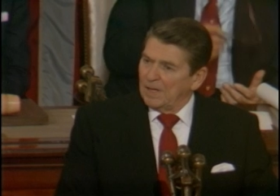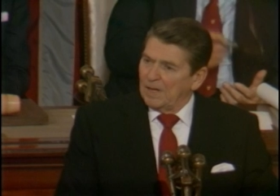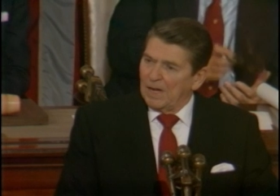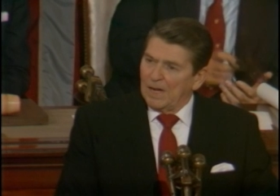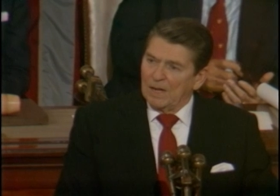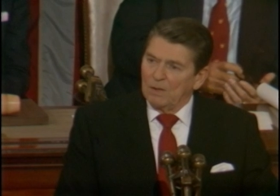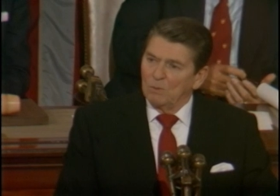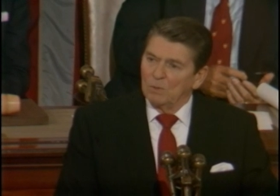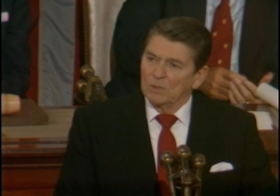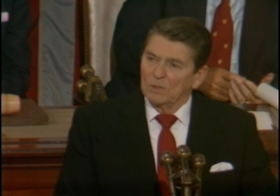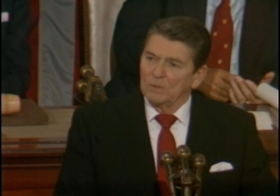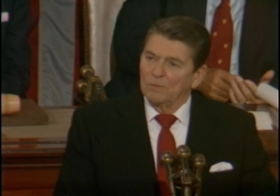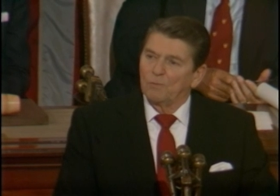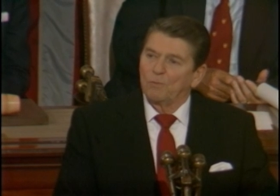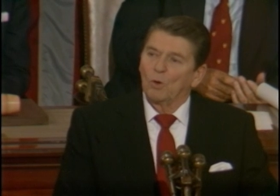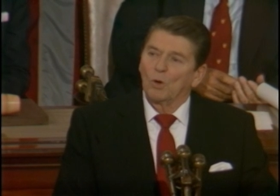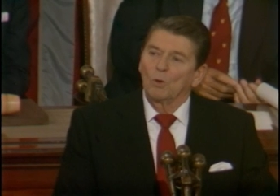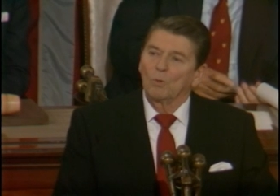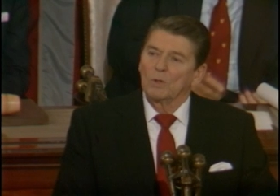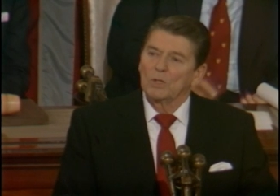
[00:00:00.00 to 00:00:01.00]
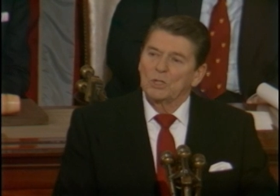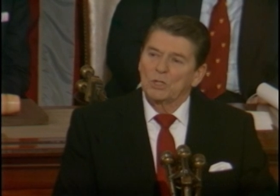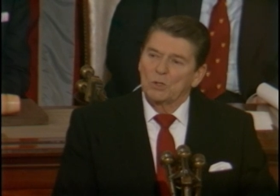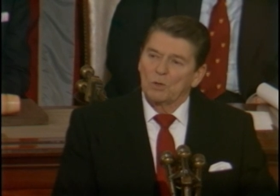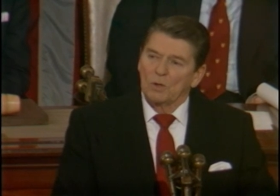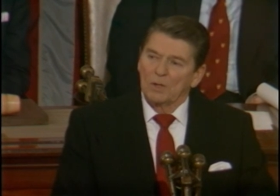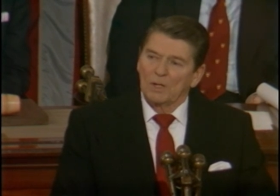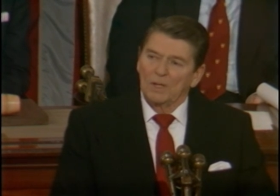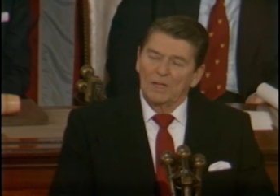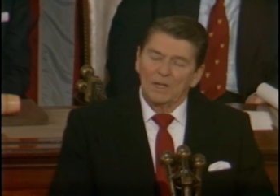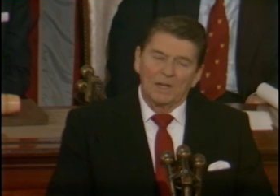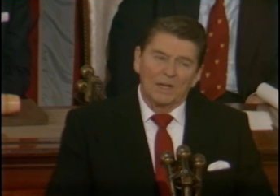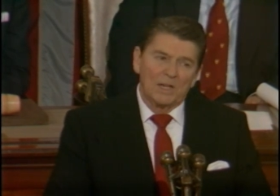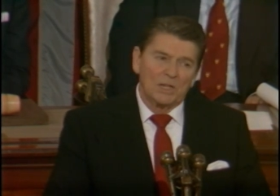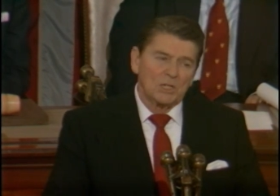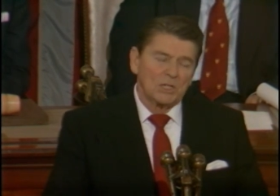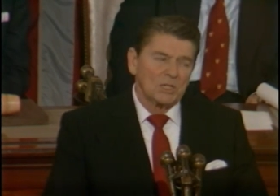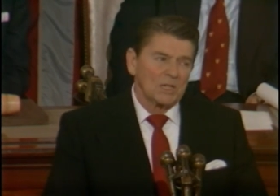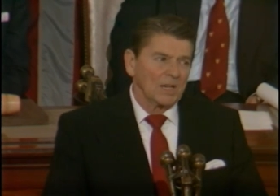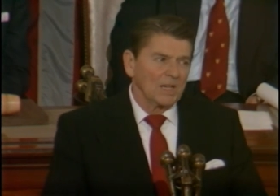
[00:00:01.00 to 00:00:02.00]
I will forward shortly
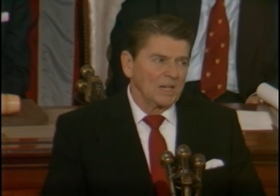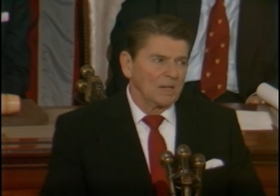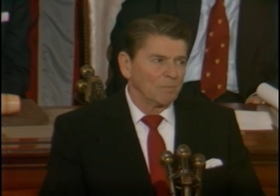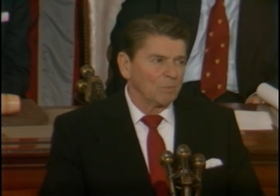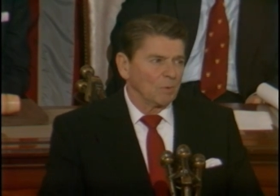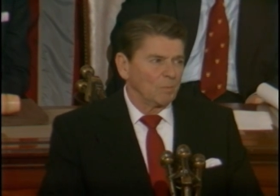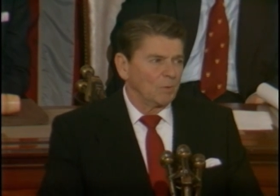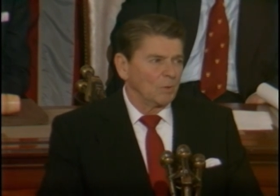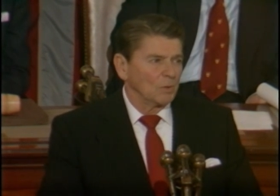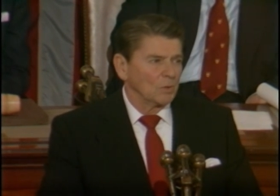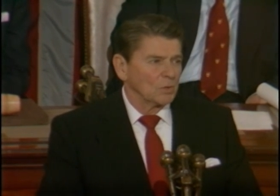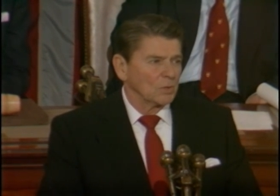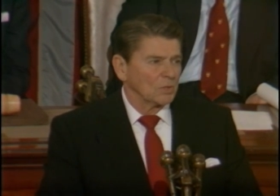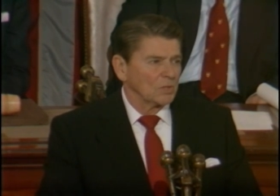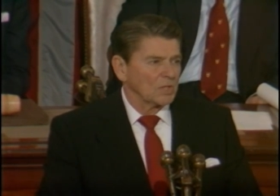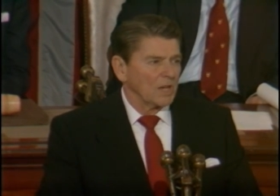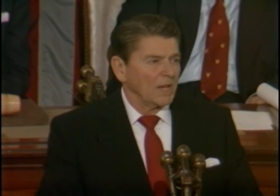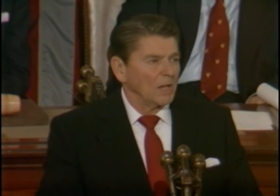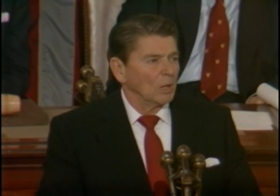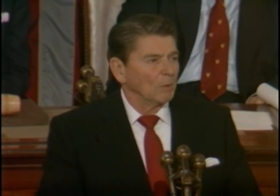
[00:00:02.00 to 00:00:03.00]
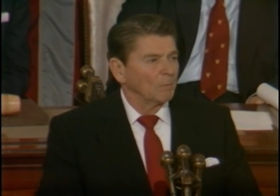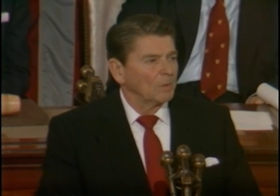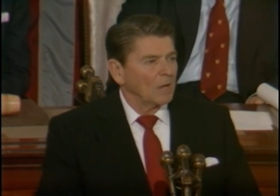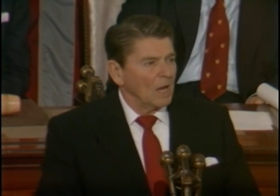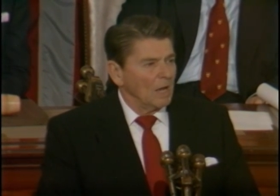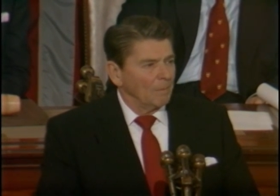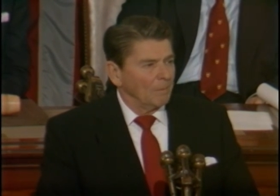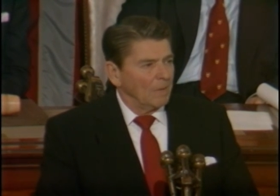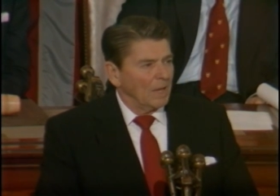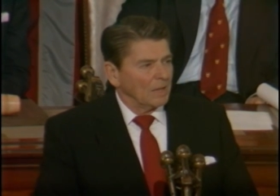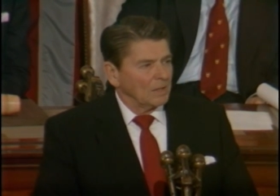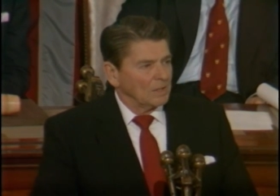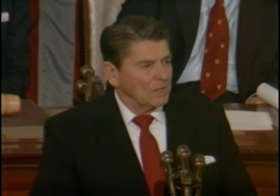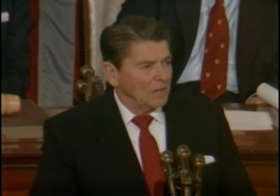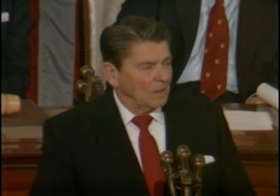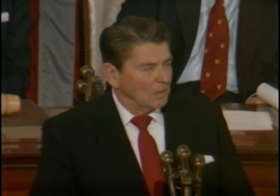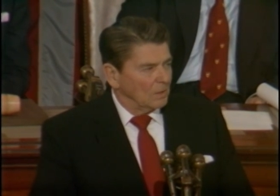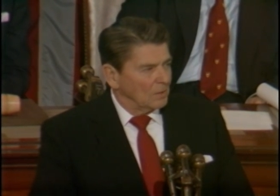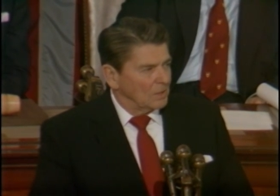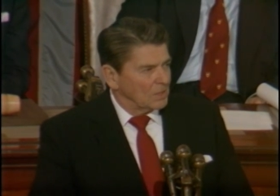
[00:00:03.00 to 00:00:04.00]
legislative proposals to help combat
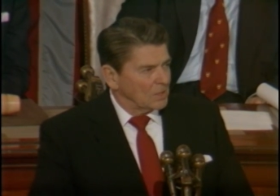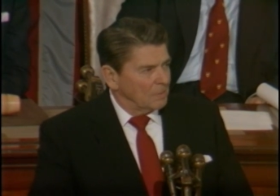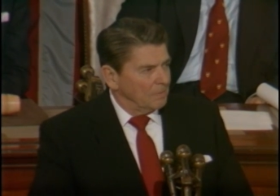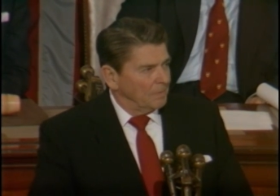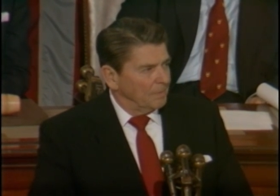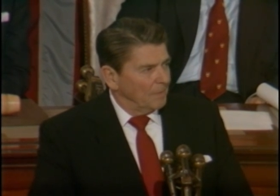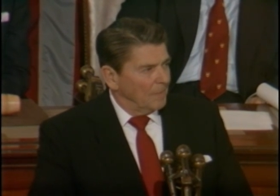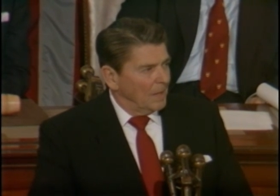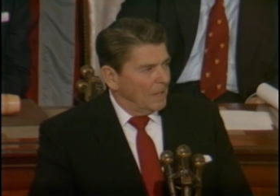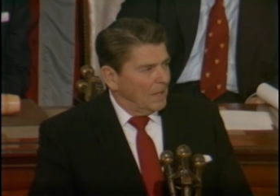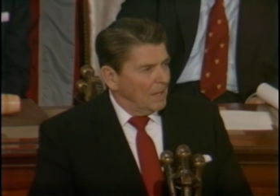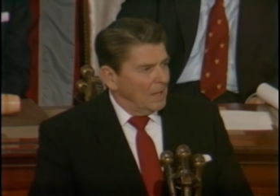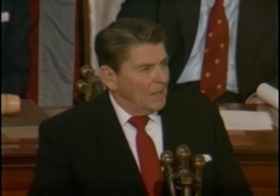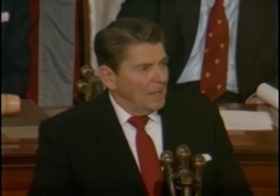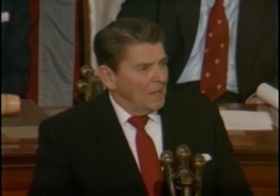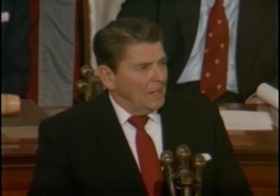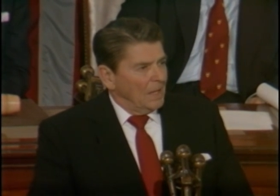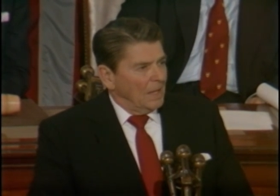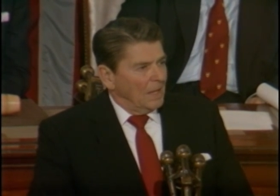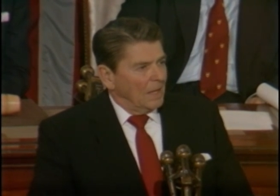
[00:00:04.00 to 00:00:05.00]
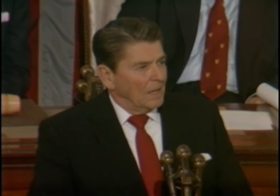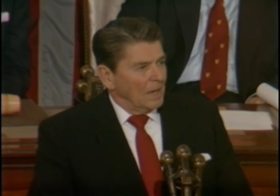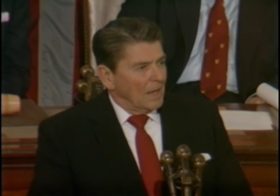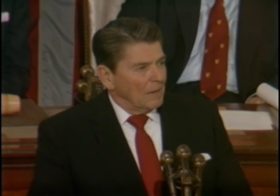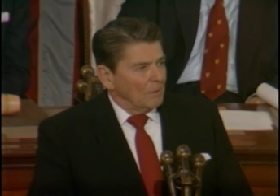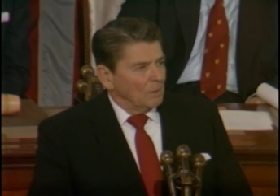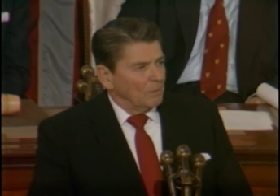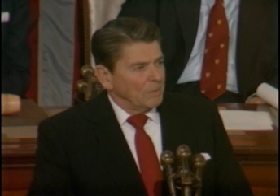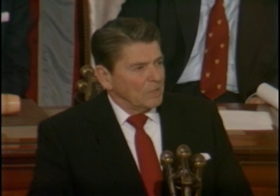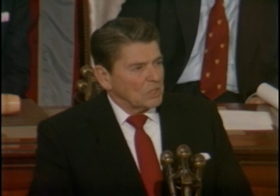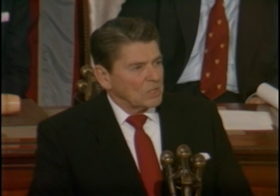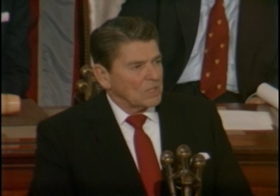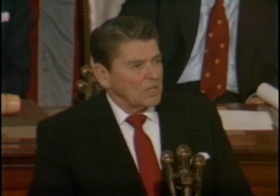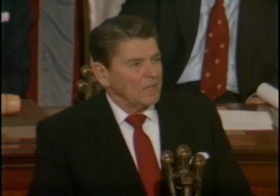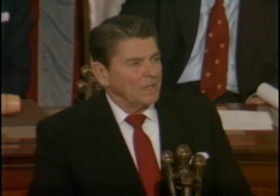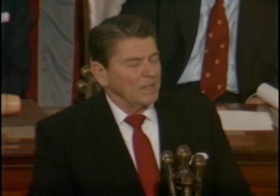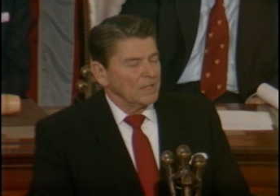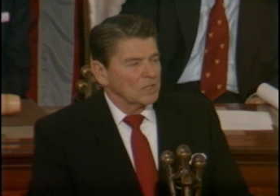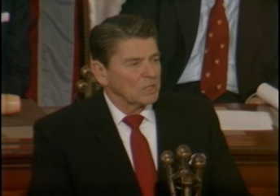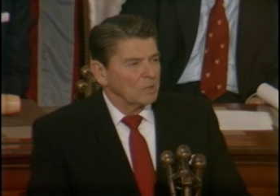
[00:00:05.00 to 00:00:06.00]
terrorism, and I will be
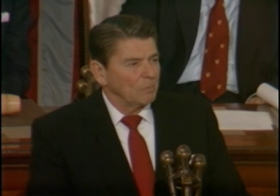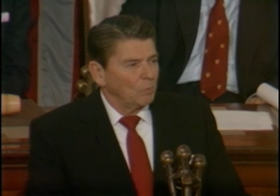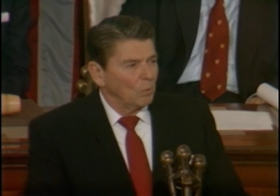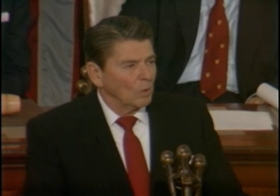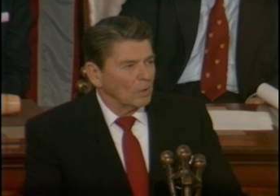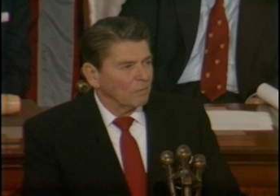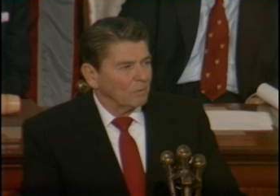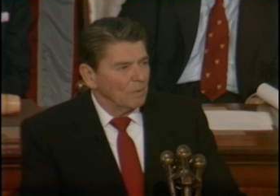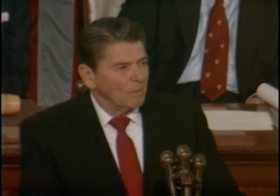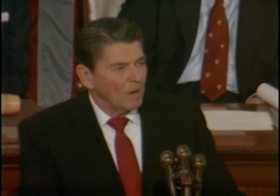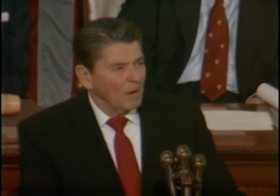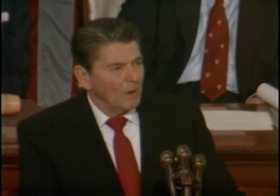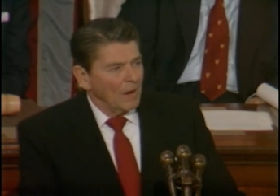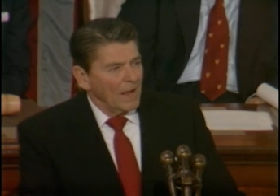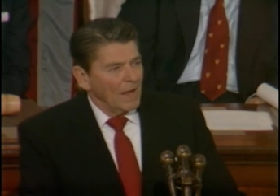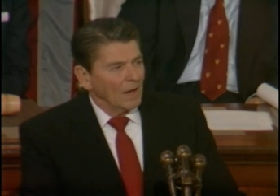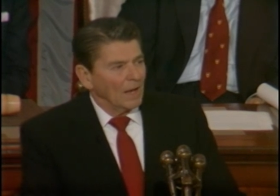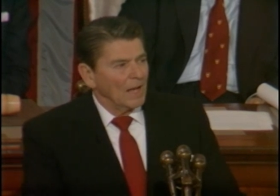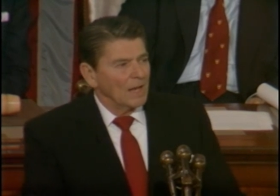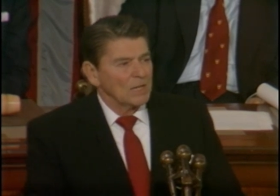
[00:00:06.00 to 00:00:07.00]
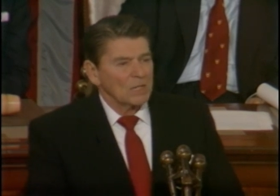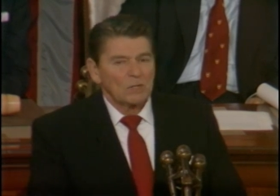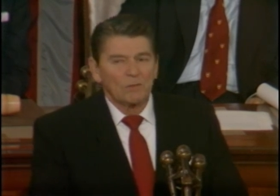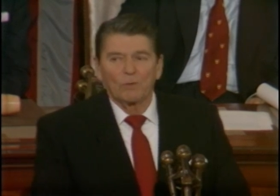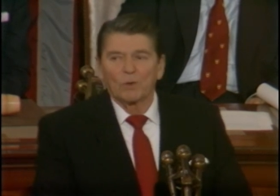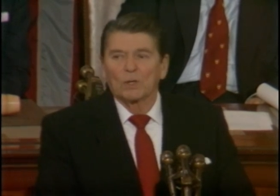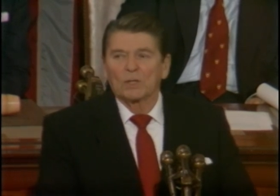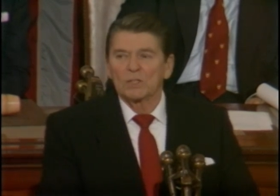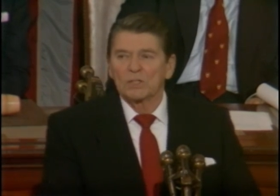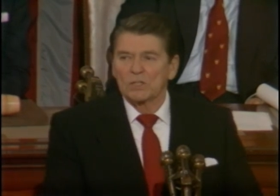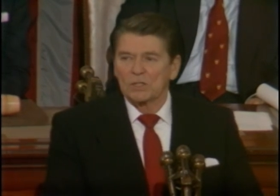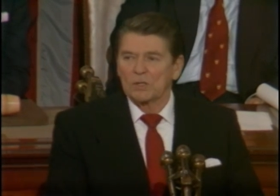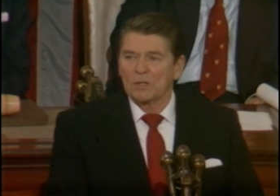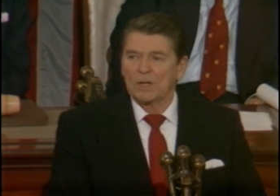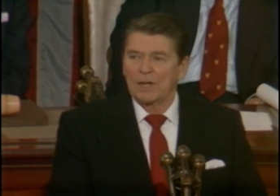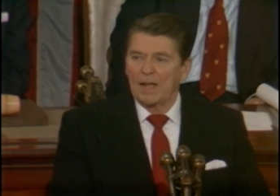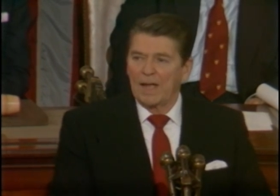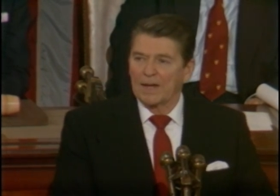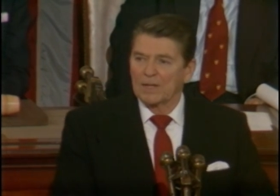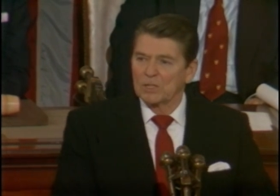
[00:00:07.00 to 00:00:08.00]
seeking support from our allies for
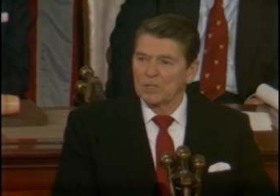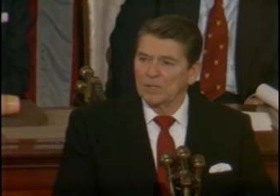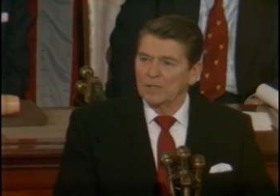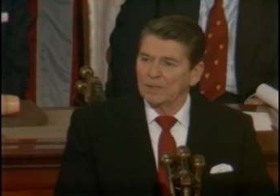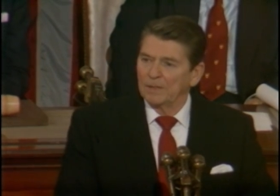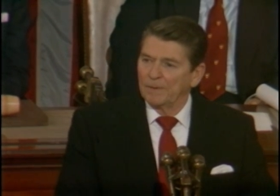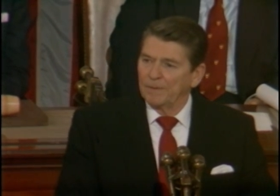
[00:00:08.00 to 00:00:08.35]
concerted action.